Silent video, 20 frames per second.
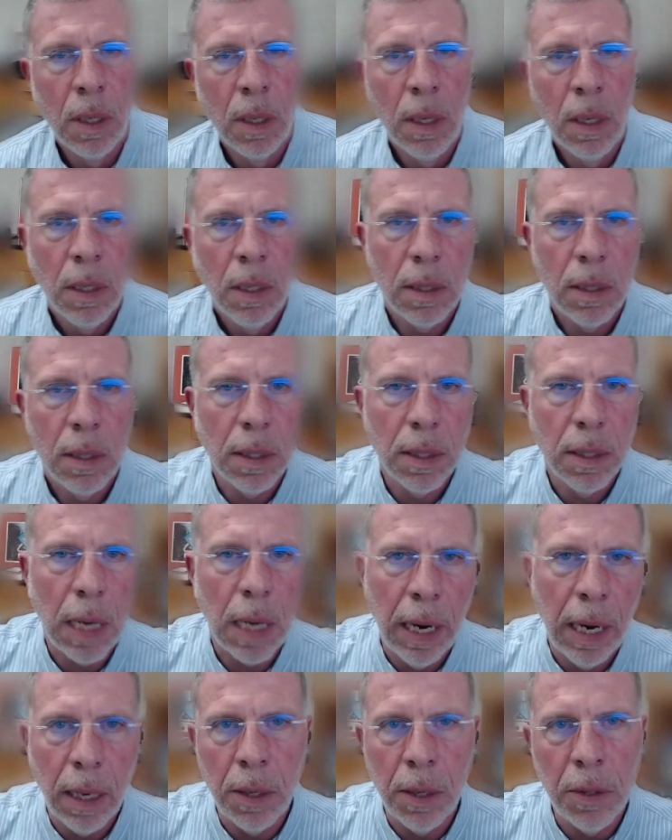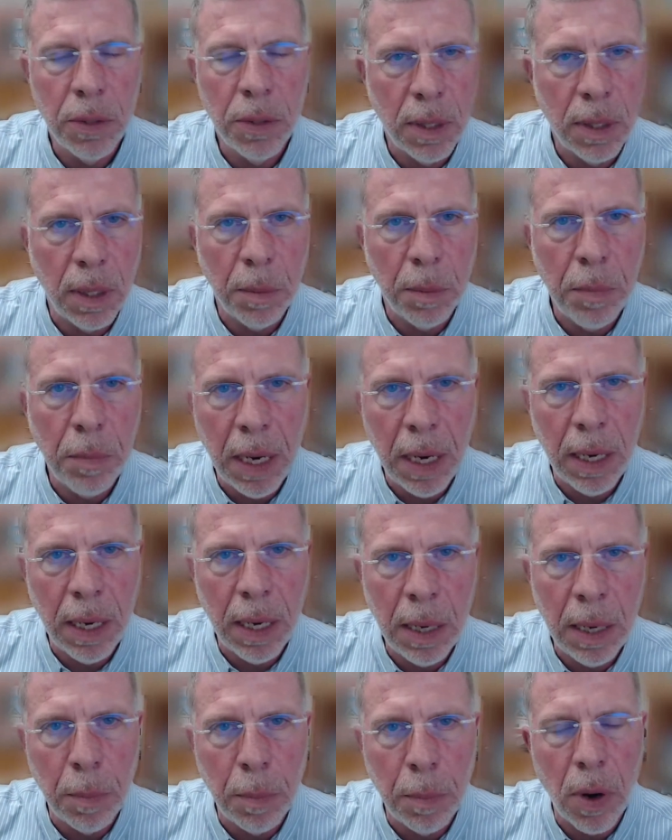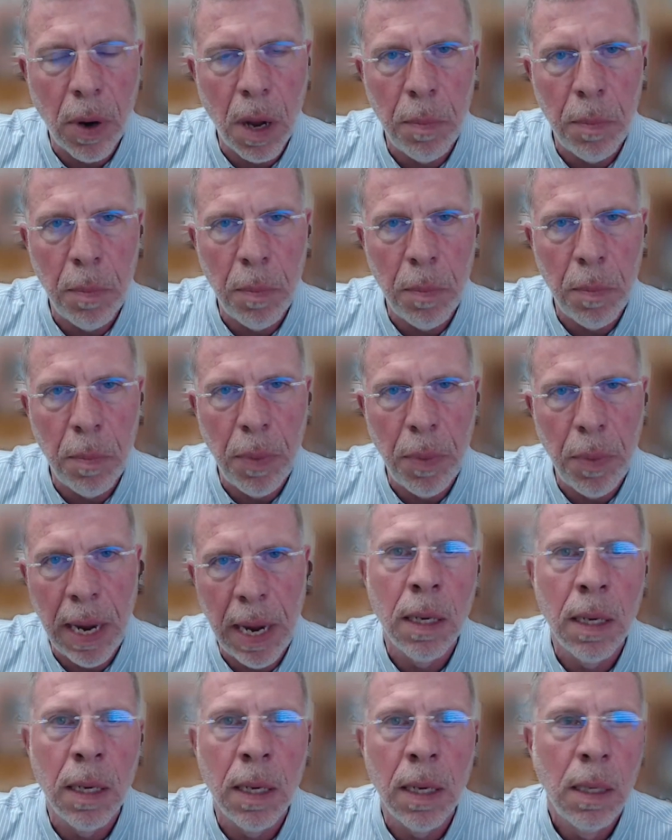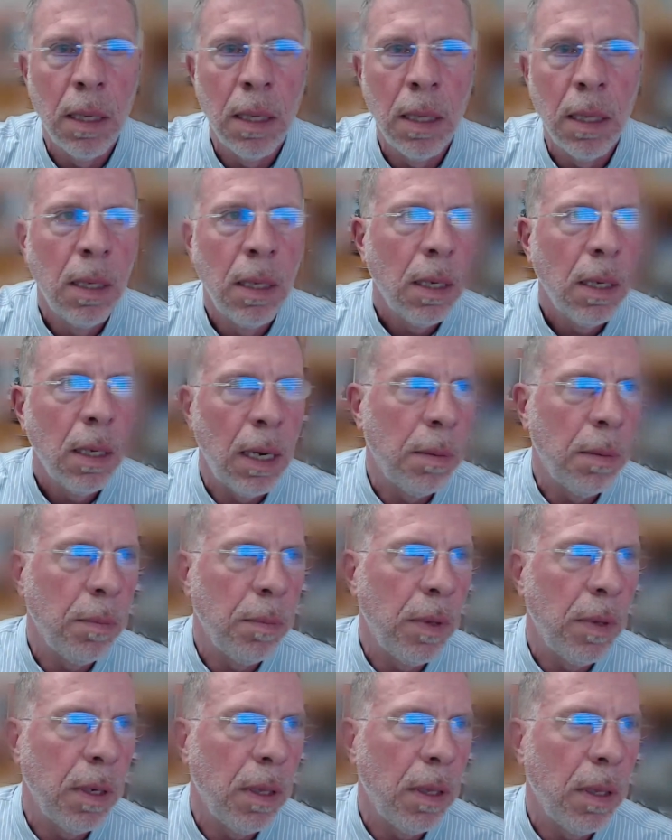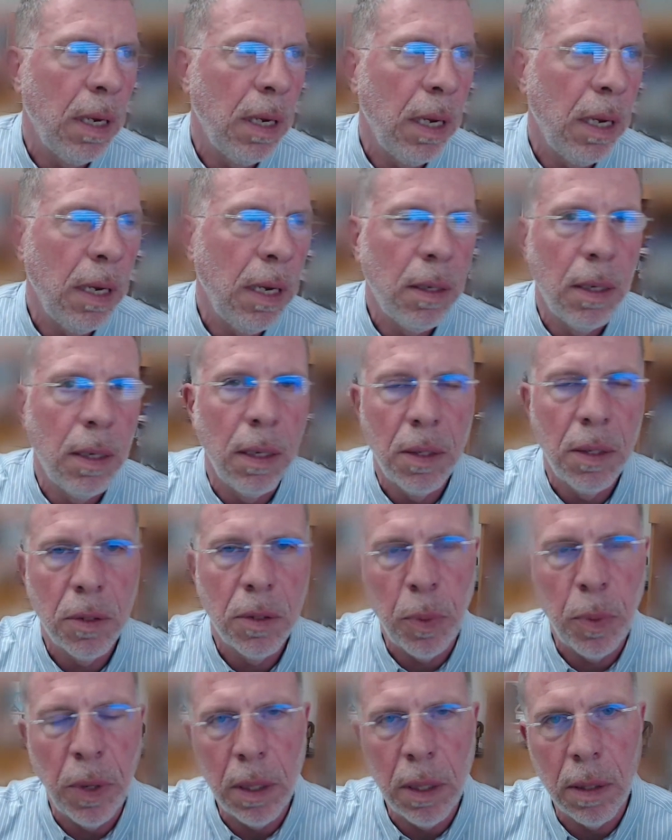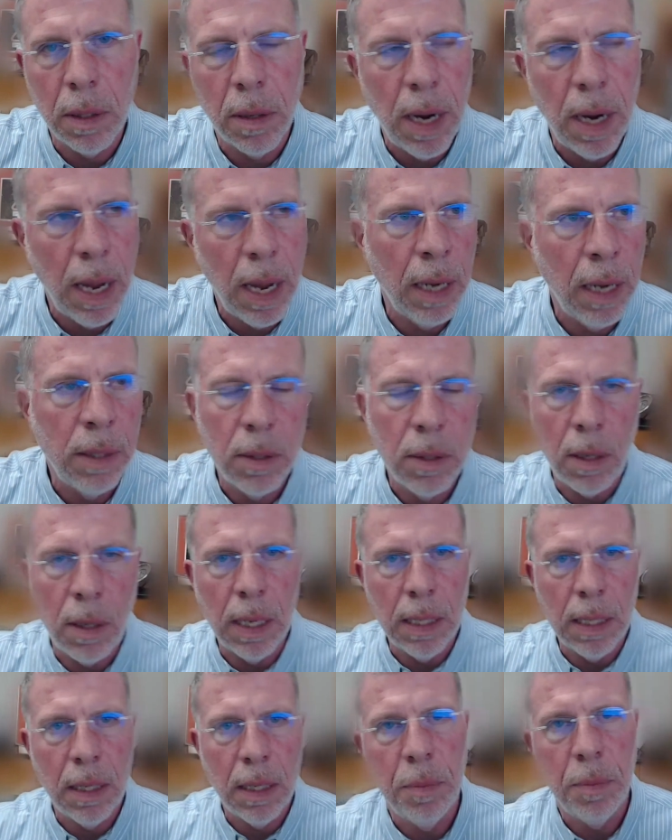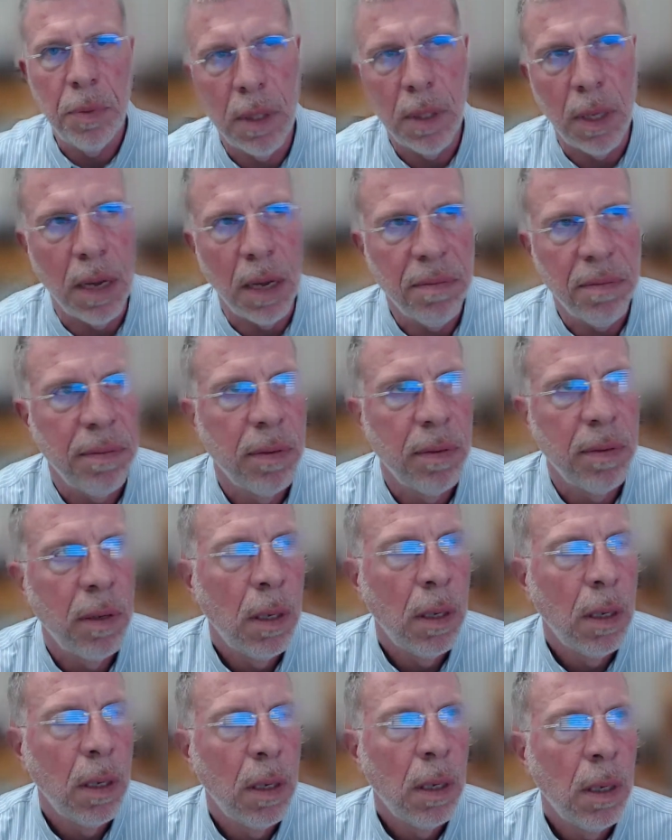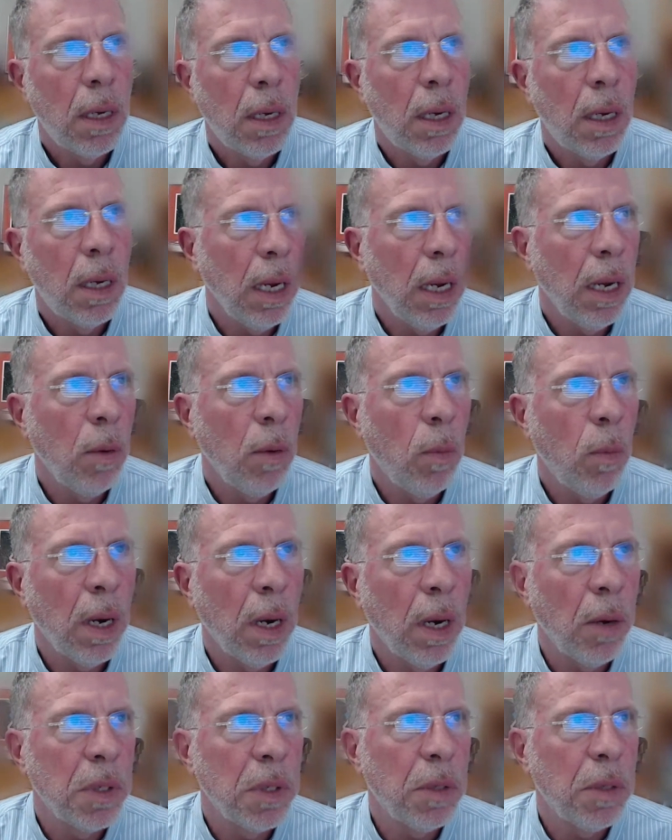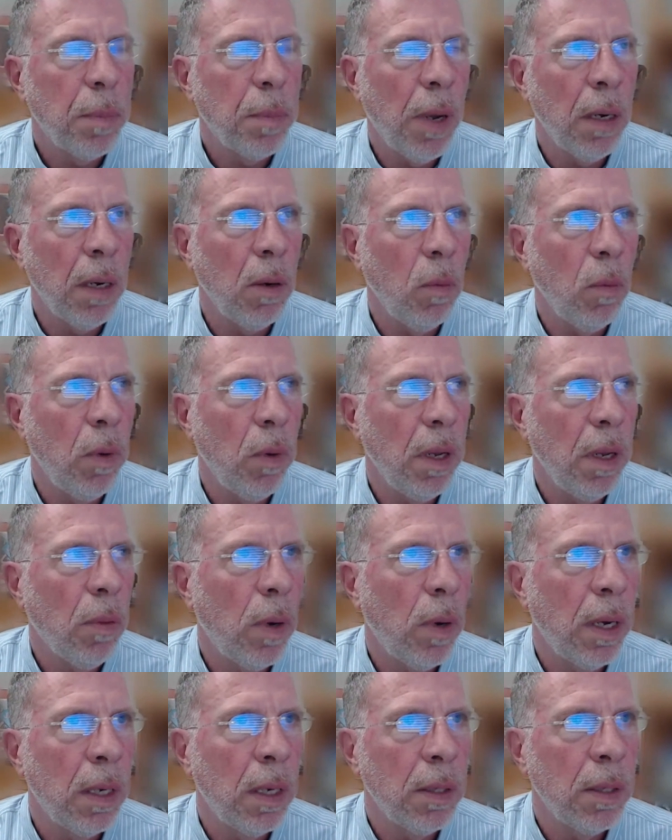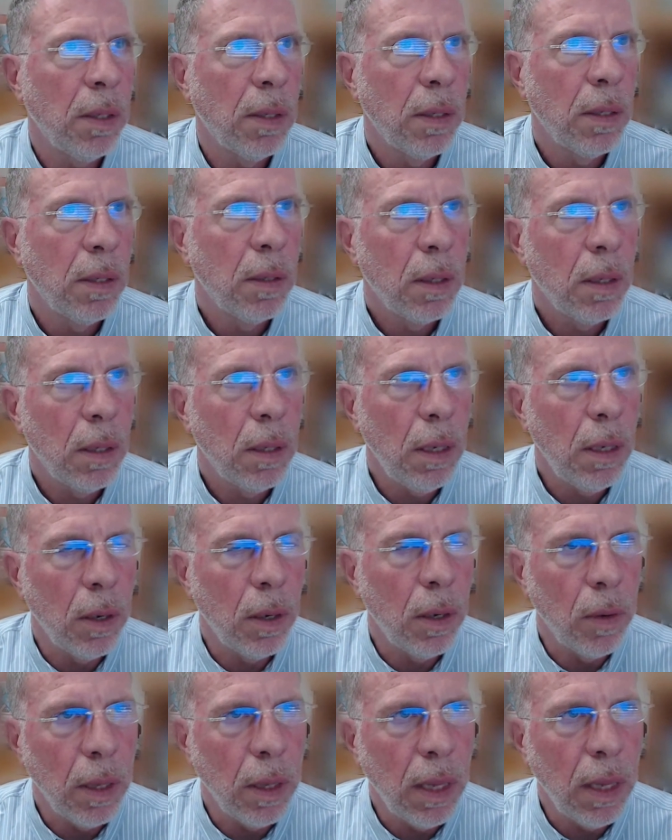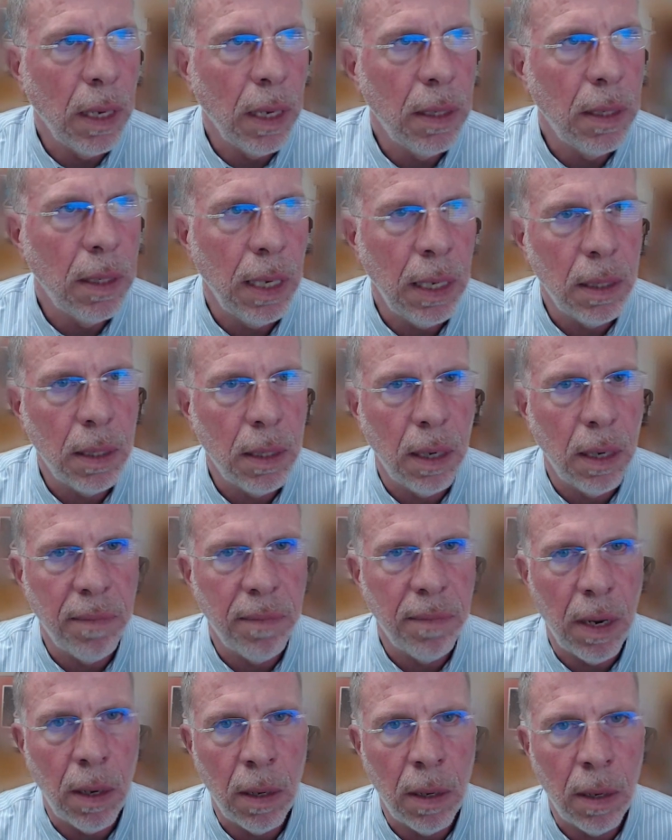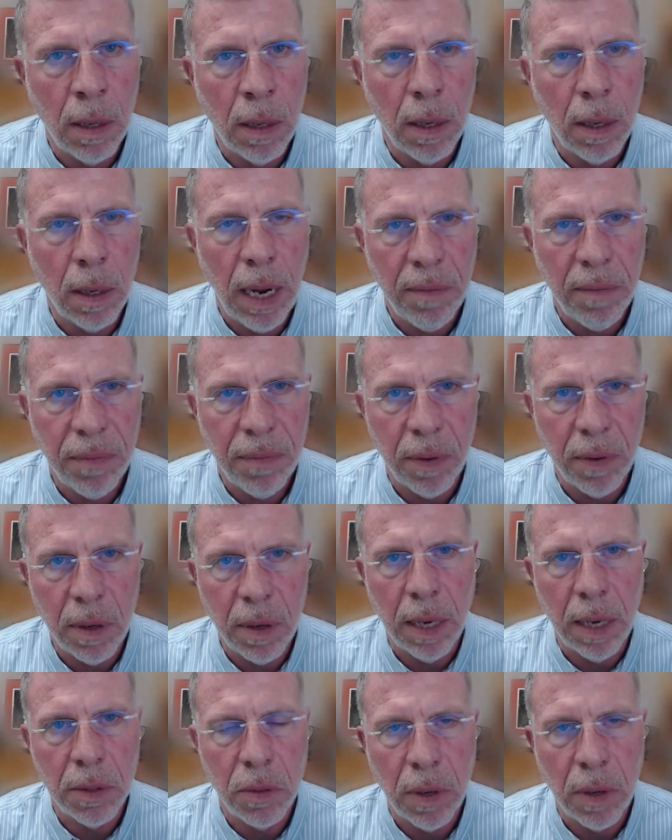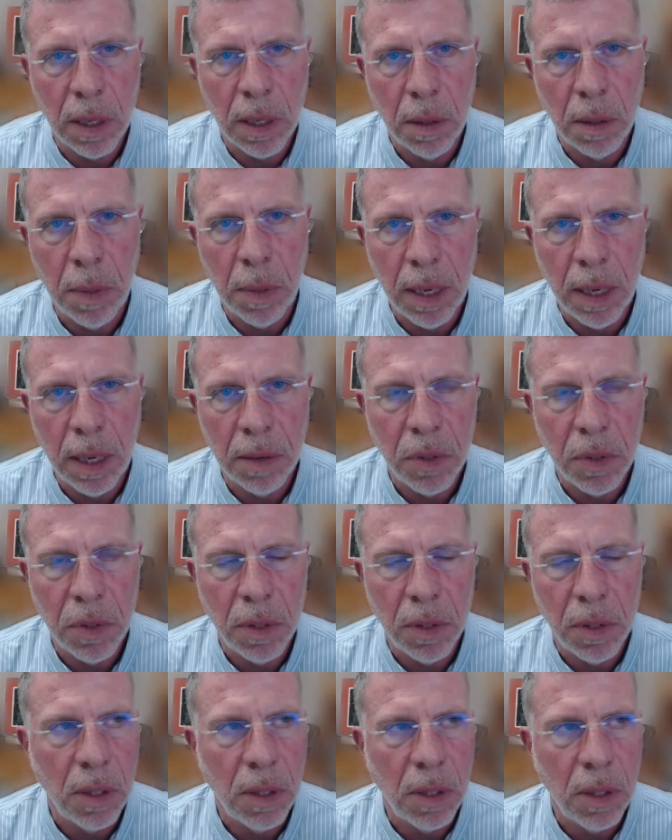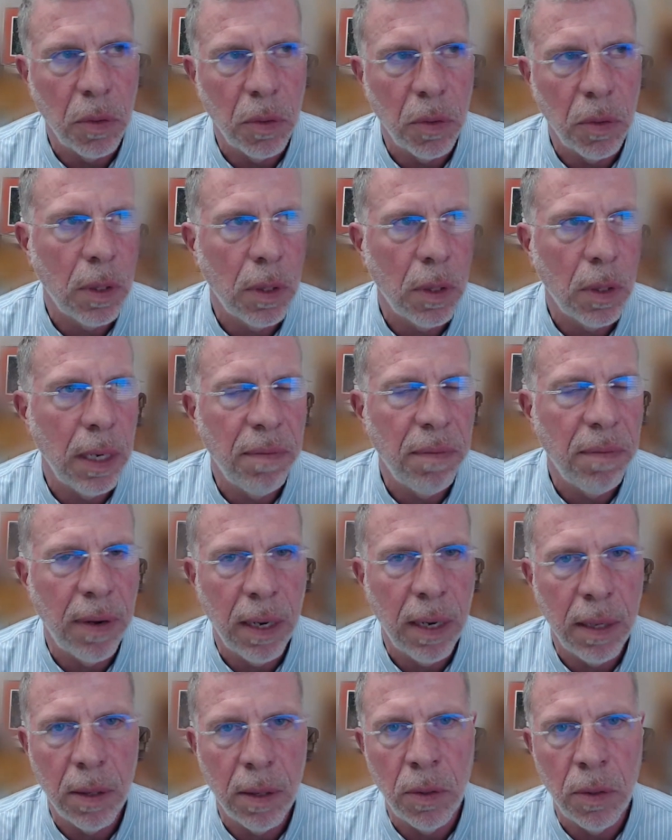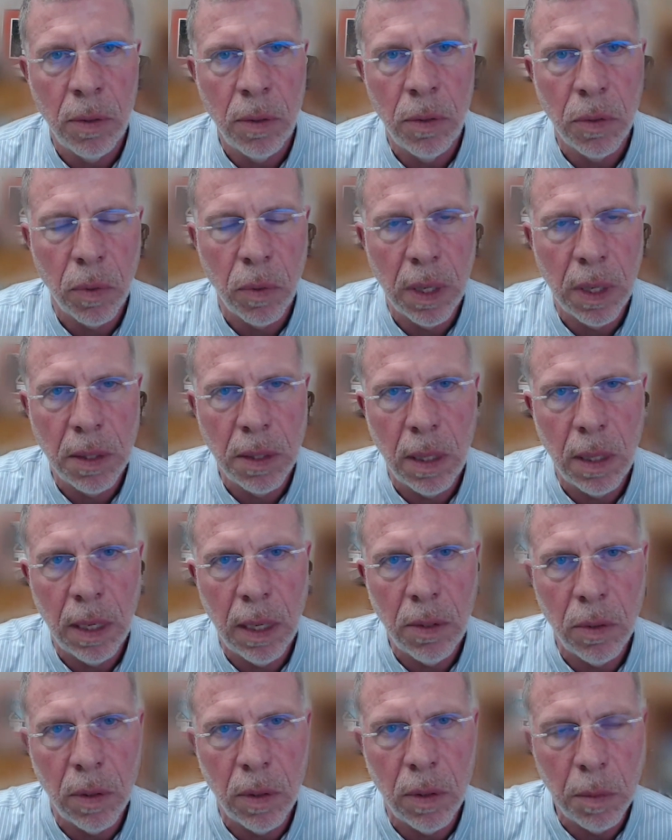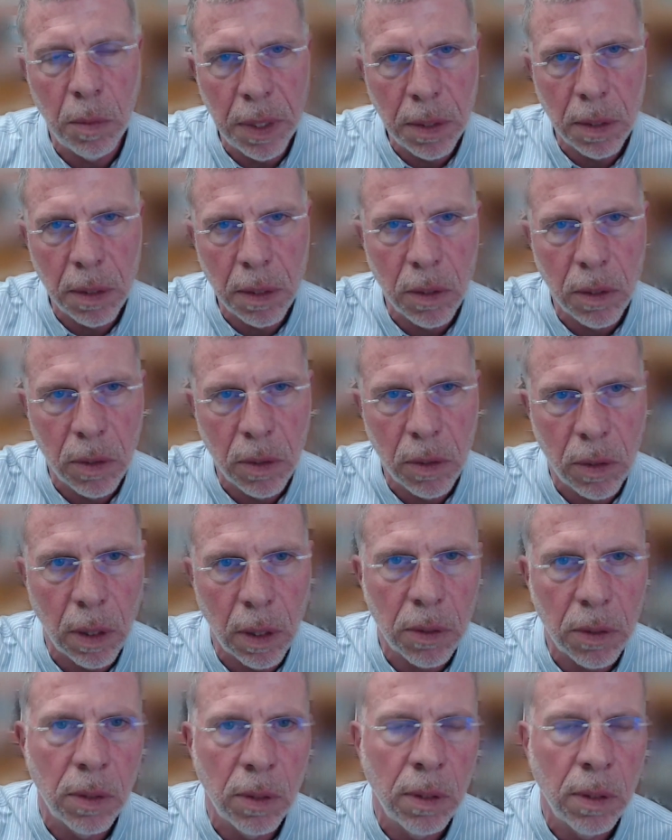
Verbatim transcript: the silos that may need broadband, um, the the sprinkler heads, all that type of stuff. Uh, and what I responded with was, you know, the intent of our effort as directed by the FCC was to identify those residential and business structures